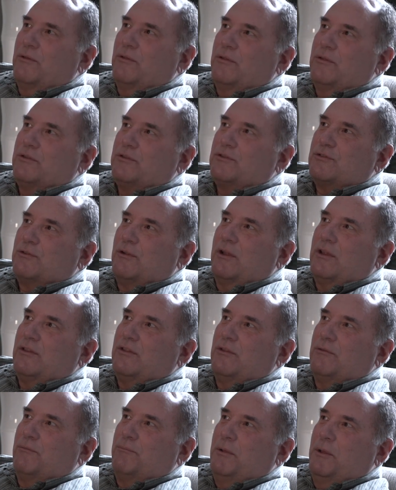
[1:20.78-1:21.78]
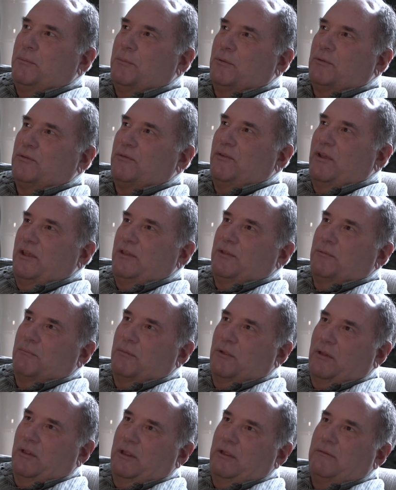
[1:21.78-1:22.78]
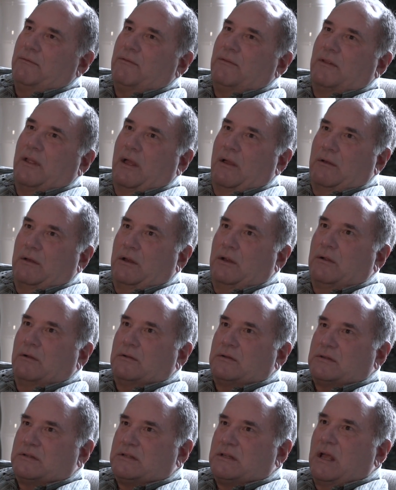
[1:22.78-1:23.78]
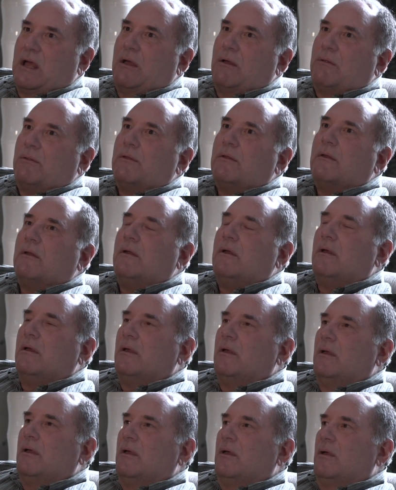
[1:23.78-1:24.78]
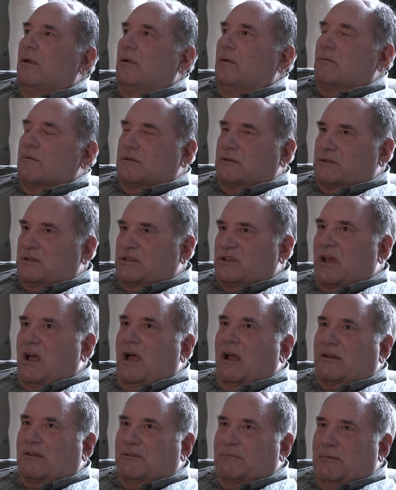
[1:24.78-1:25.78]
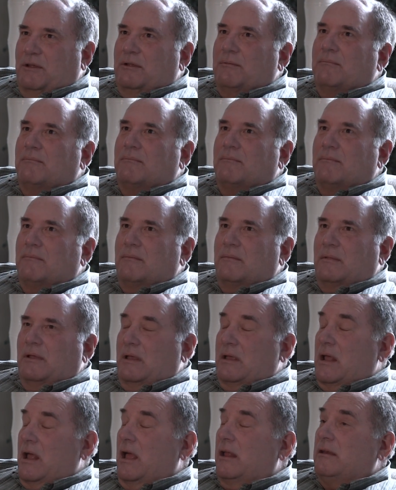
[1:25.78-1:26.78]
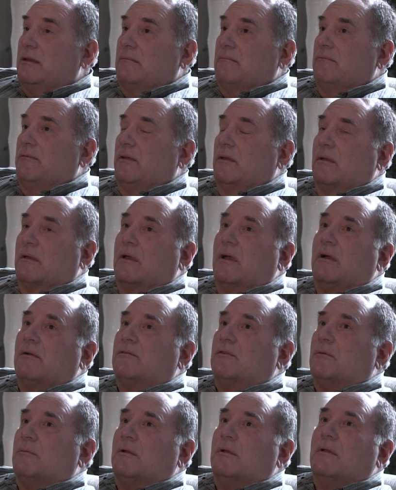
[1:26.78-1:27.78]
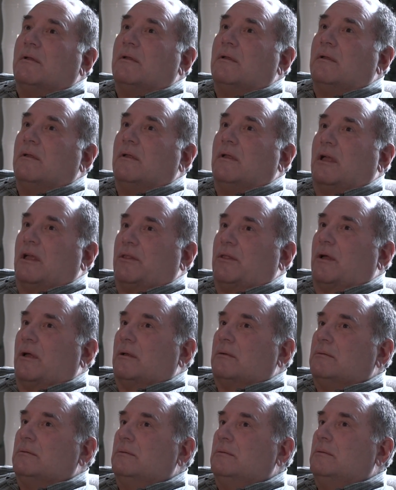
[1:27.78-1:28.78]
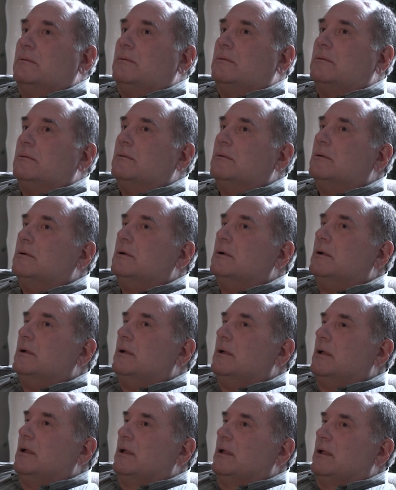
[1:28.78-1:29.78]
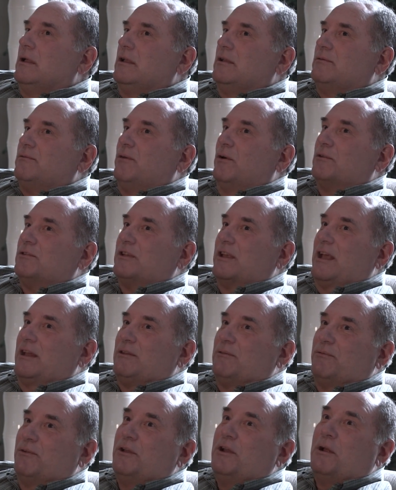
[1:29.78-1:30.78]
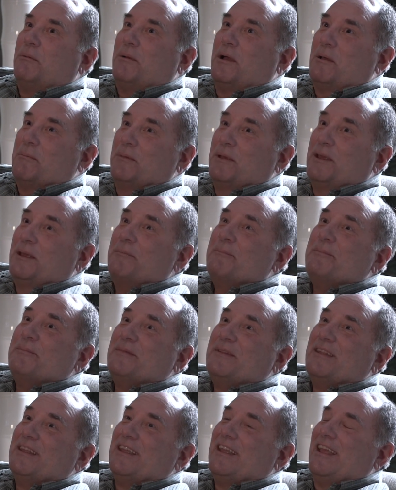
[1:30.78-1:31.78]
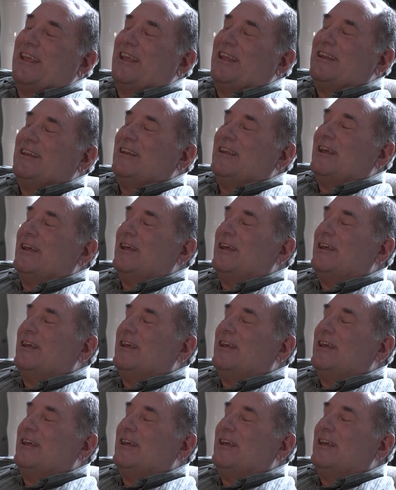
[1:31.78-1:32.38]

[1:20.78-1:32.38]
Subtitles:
the strength of people's faith and belief down here in the South was a shock to me. And I didn't feel comfortable. I thought, ooh, these folks have got the foot up on me, and